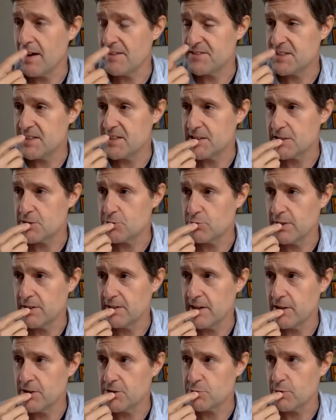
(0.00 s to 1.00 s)
seen this
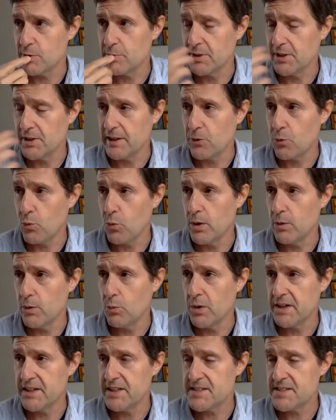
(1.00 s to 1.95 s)
written elsewhere, but like what